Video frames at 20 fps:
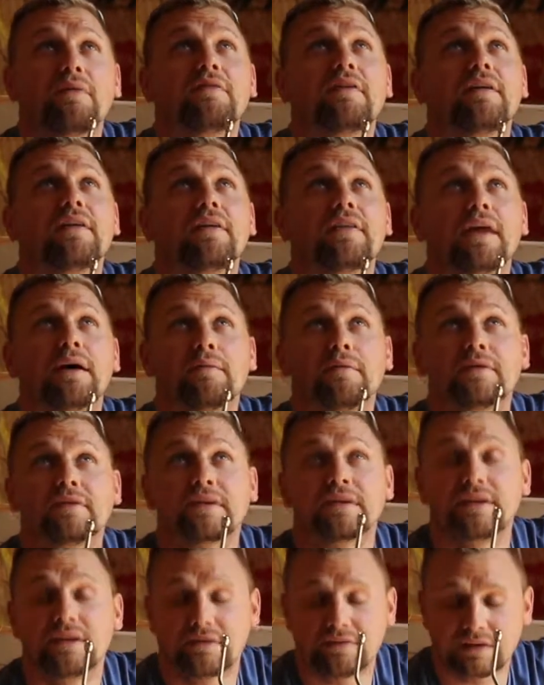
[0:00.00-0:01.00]
We found that was
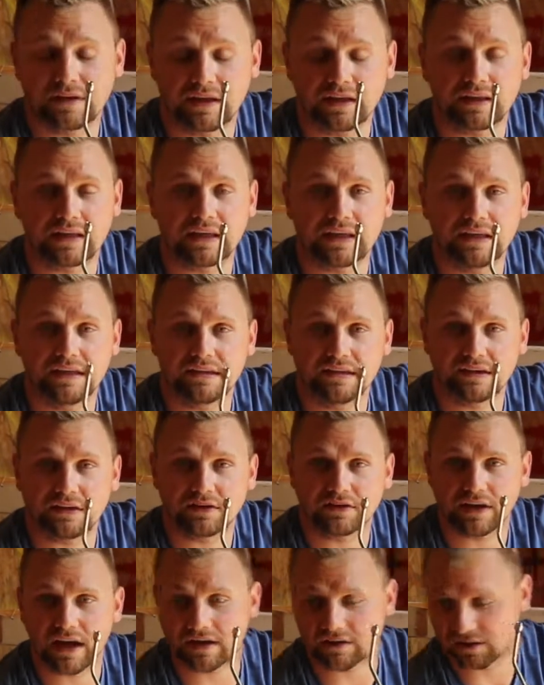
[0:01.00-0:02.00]
significantly
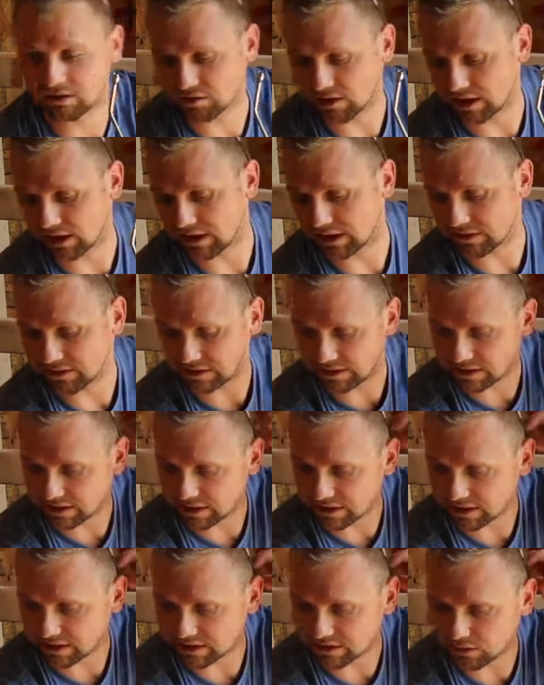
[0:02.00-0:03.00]
easier to actually try to get
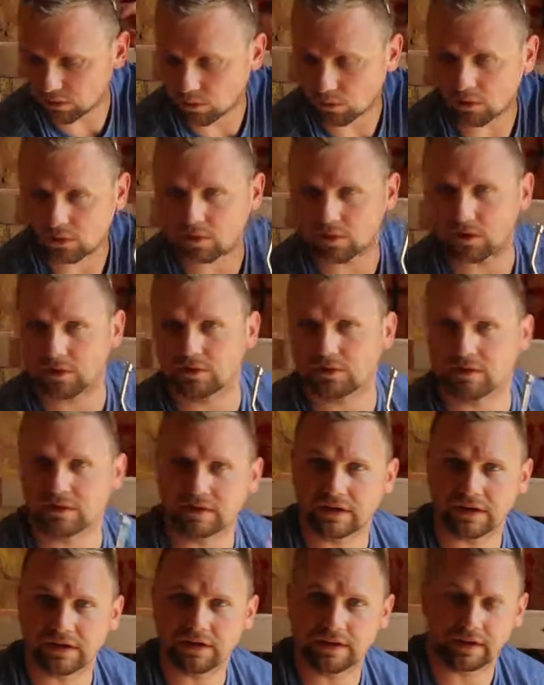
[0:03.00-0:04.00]
the oral
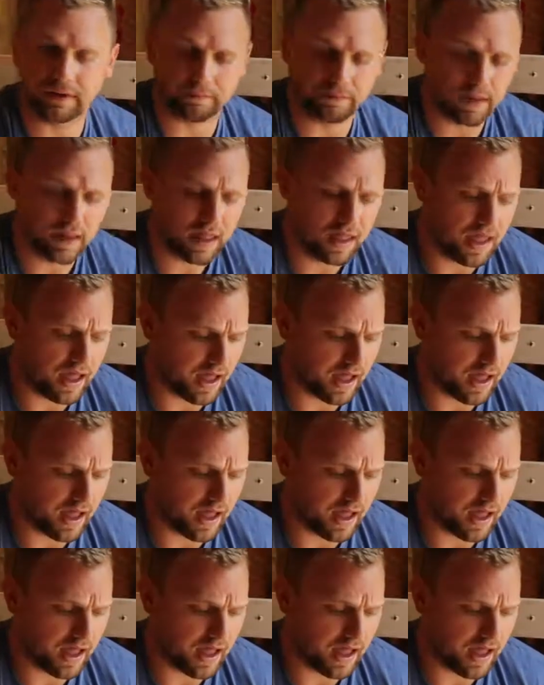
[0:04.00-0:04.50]
doses in them.